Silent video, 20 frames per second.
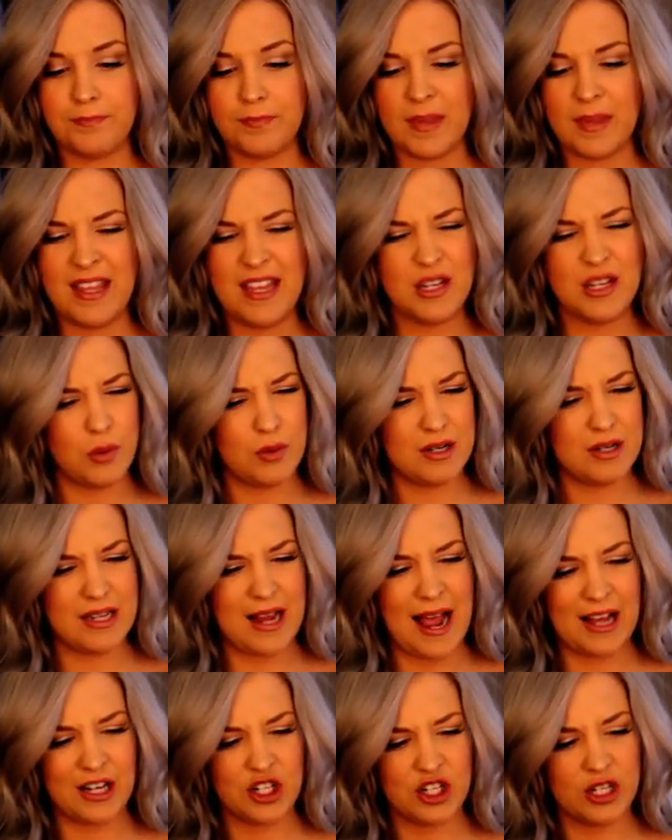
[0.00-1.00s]
These ones
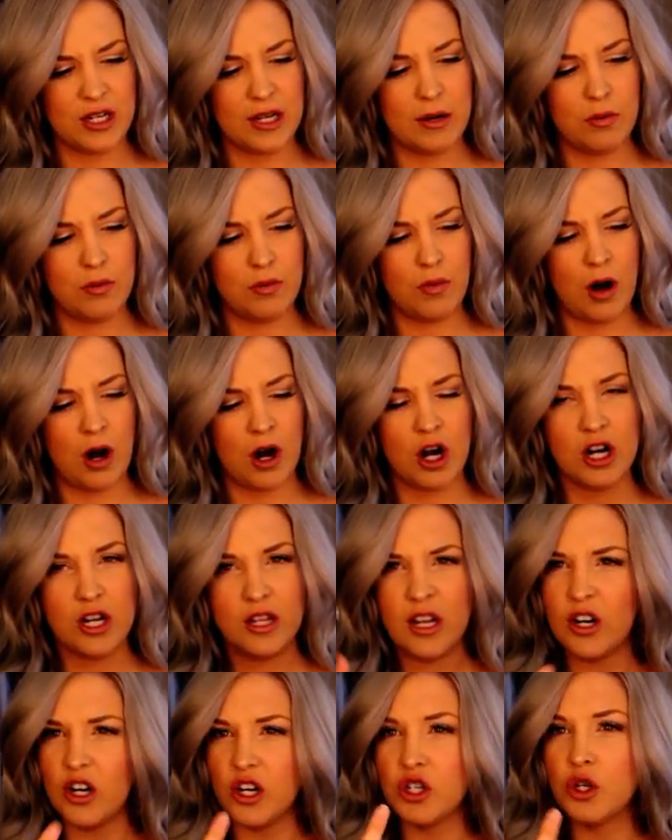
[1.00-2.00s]
actually
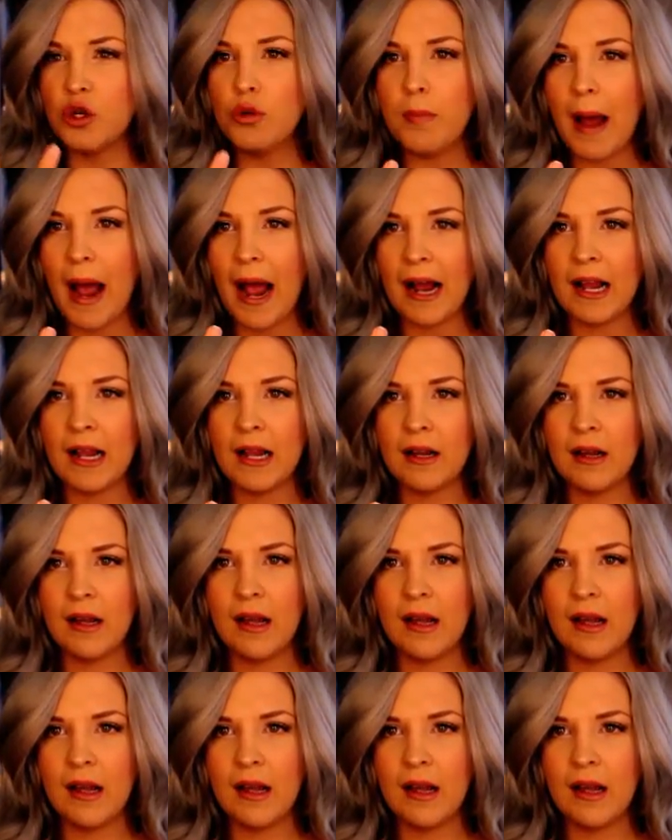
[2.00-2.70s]
they're a 2-pack,